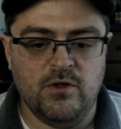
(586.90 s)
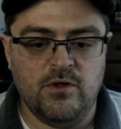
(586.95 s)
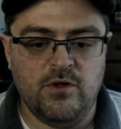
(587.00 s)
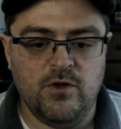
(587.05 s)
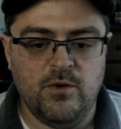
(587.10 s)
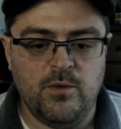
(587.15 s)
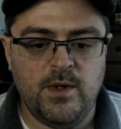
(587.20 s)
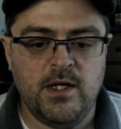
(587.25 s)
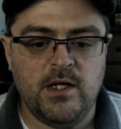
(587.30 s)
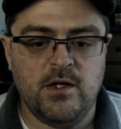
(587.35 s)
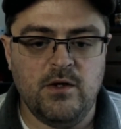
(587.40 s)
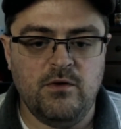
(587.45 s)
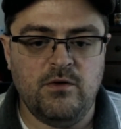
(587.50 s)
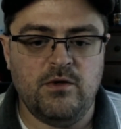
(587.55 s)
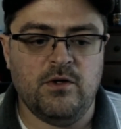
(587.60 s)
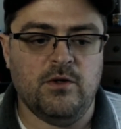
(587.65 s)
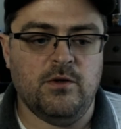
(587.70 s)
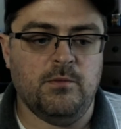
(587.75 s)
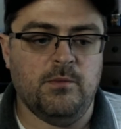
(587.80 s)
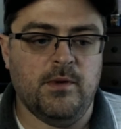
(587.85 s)
doing
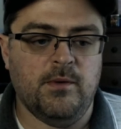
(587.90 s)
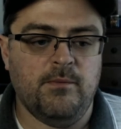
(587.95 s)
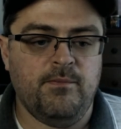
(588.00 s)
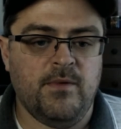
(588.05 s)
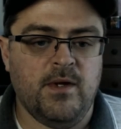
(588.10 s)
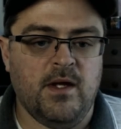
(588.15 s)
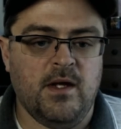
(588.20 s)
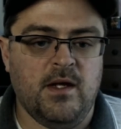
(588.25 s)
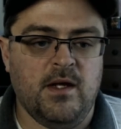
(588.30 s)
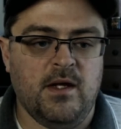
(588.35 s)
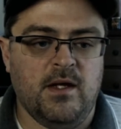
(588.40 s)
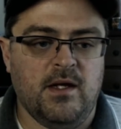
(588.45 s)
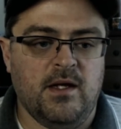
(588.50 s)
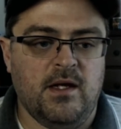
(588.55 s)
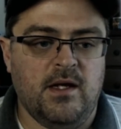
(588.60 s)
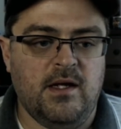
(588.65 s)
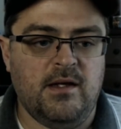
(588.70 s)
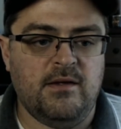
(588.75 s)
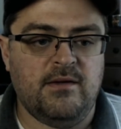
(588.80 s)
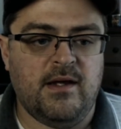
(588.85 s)
YouTube
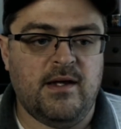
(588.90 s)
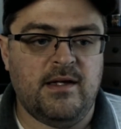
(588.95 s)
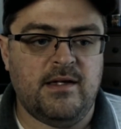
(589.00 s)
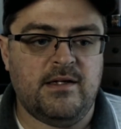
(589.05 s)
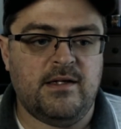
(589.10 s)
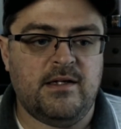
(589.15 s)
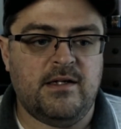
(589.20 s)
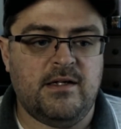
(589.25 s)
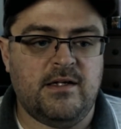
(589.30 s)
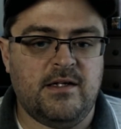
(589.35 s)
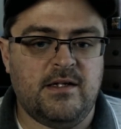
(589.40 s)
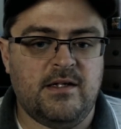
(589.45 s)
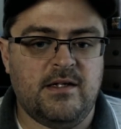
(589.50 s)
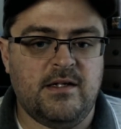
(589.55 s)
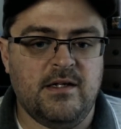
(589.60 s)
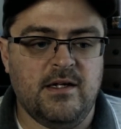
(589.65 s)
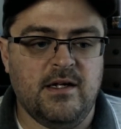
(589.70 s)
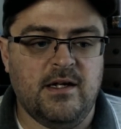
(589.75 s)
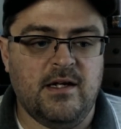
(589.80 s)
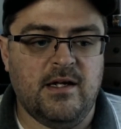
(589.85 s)
is a
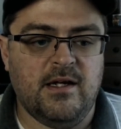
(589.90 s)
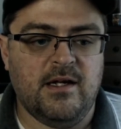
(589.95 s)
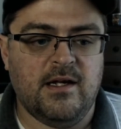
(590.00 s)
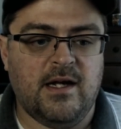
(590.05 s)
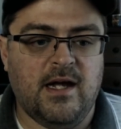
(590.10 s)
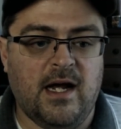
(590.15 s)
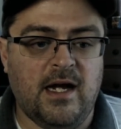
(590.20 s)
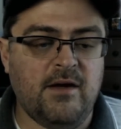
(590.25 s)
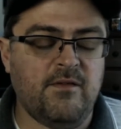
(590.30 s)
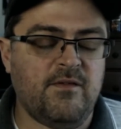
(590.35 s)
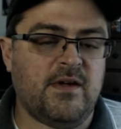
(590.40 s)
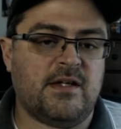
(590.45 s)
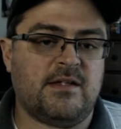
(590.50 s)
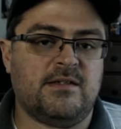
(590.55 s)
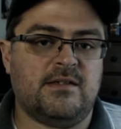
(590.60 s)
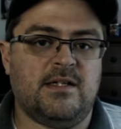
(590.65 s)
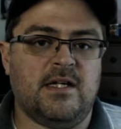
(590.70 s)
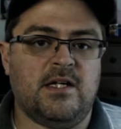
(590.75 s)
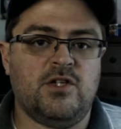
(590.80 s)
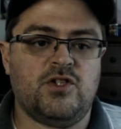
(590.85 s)
kind of an
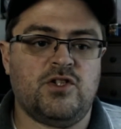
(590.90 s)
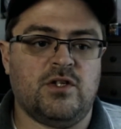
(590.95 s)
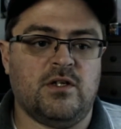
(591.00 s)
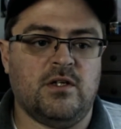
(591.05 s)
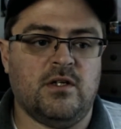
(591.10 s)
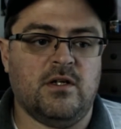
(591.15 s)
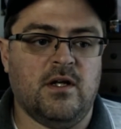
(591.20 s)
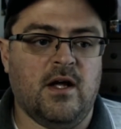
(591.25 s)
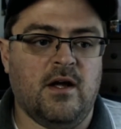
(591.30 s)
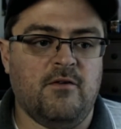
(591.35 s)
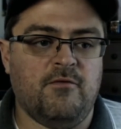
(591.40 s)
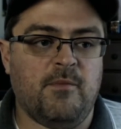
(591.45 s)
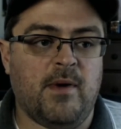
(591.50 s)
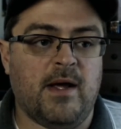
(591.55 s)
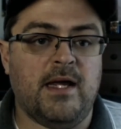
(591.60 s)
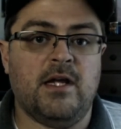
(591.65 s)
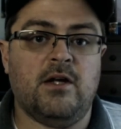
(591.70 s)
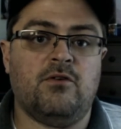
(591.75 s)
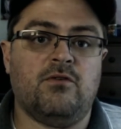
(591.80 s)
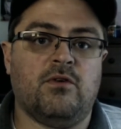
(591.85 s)
extension of my
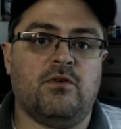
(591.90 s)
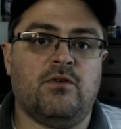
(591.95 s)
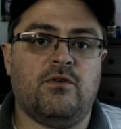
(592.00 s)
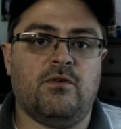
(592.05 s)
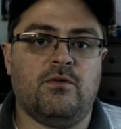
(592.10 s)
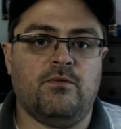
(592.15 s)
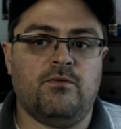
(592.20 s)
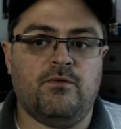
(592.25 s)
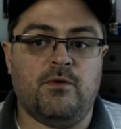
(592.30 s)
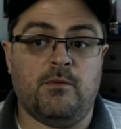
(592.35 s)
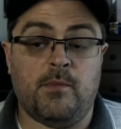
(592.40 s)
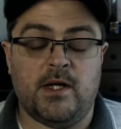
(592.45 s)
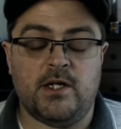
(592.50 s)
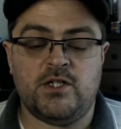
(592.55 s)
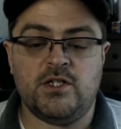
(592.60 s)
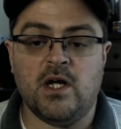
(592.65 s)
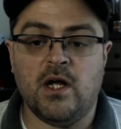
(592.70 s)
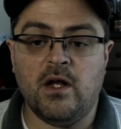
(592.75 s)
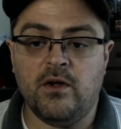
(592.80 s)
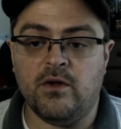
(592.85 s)
interests from my
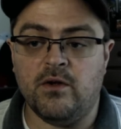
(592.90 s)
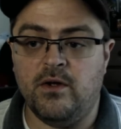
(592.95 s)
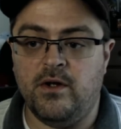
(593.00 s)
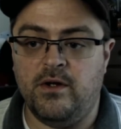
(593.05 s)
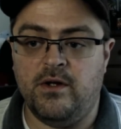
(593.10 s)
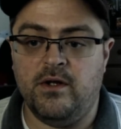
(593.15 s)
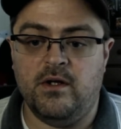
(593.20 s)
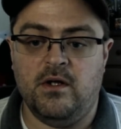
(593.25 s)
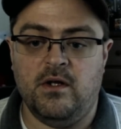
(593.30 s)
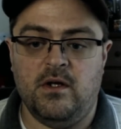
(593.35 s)
childhood.